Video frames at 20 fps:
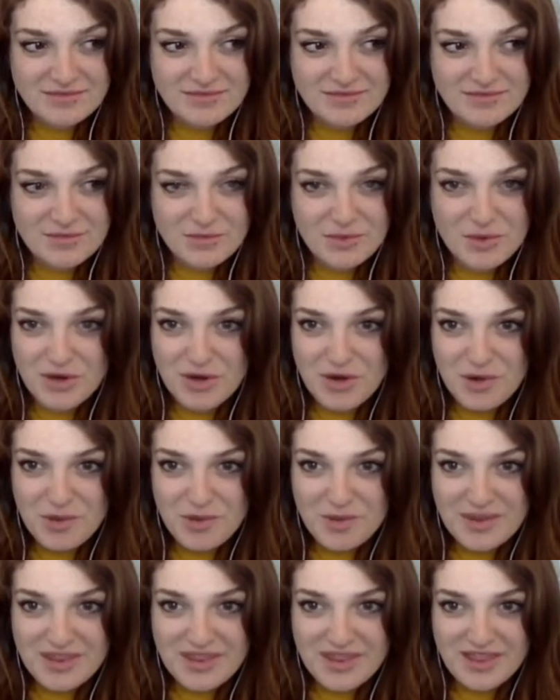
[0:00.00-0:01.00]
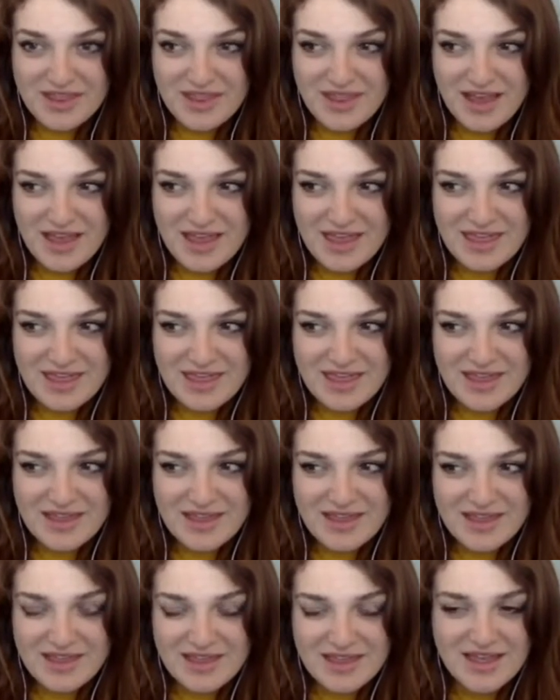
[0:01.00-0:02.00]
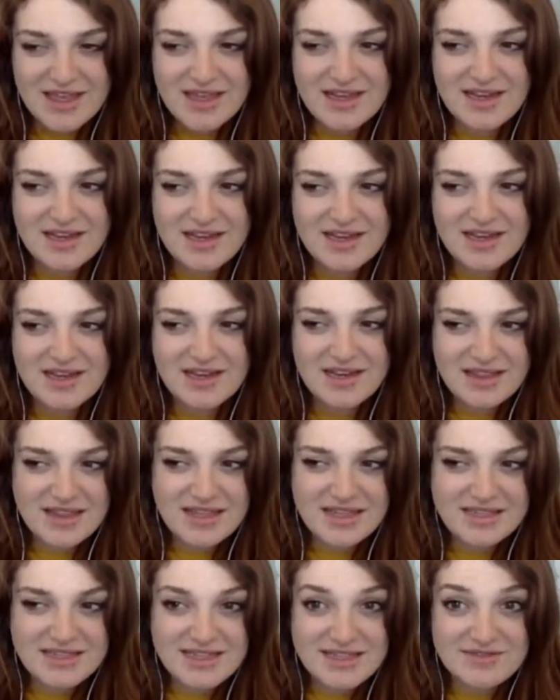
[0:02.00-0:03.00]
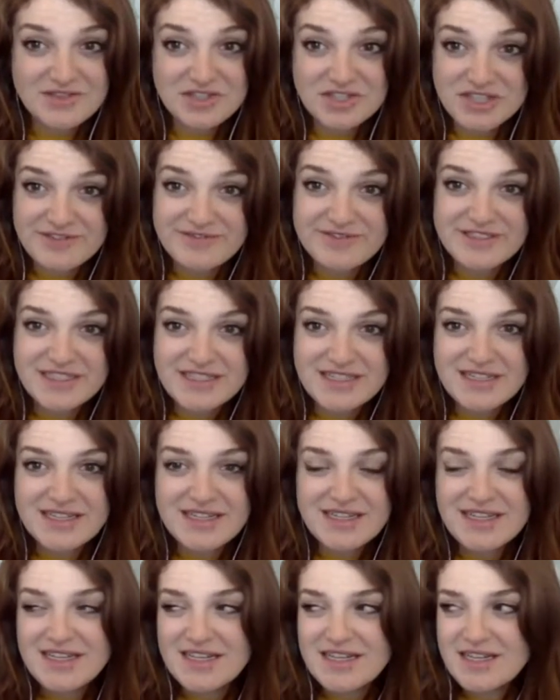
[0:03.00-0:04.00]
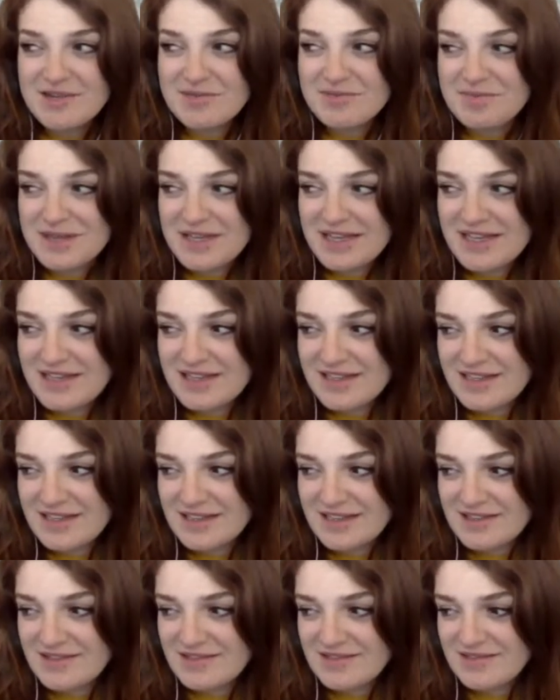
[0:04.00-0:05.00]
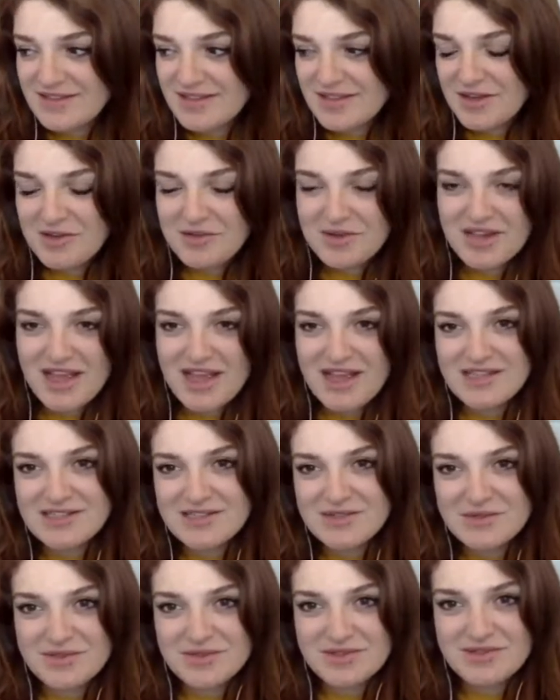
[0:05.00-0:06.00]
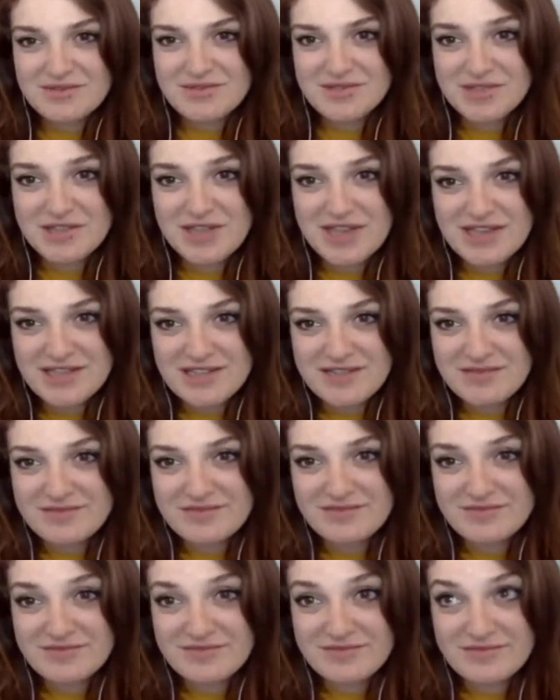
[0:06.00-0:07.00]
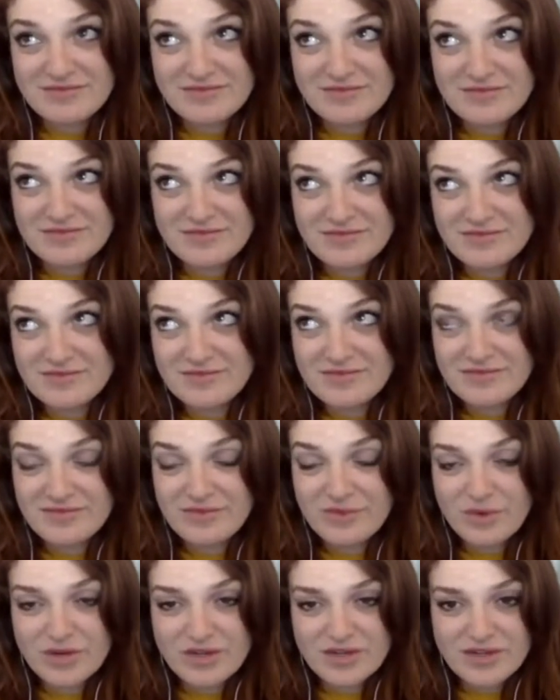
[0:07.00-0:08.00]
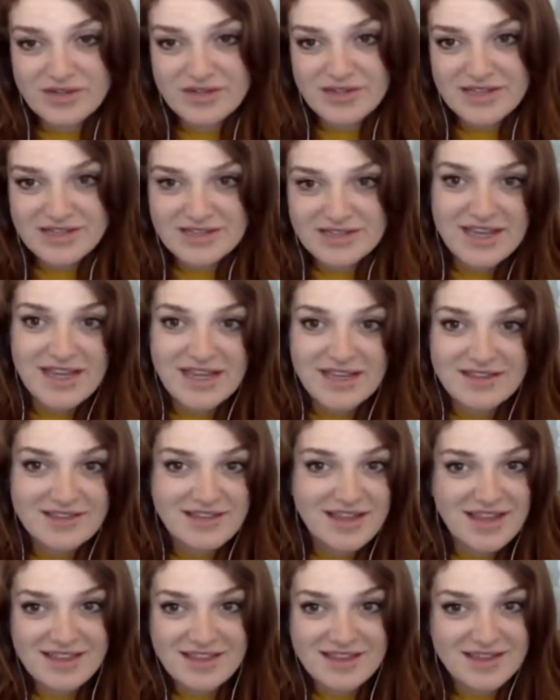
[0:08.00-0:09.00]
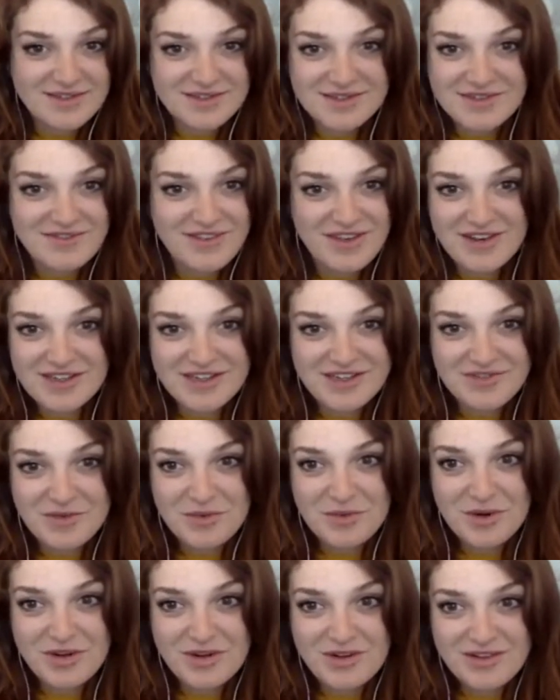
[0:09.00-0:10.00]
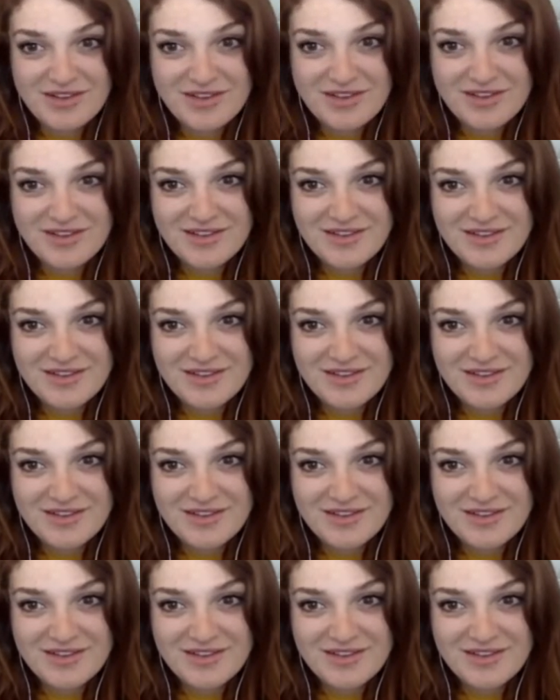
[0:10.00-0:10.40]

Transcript: more open, I think that things have shifted. But, you know, in high school in 2004 to 2008, I think it was a very different world.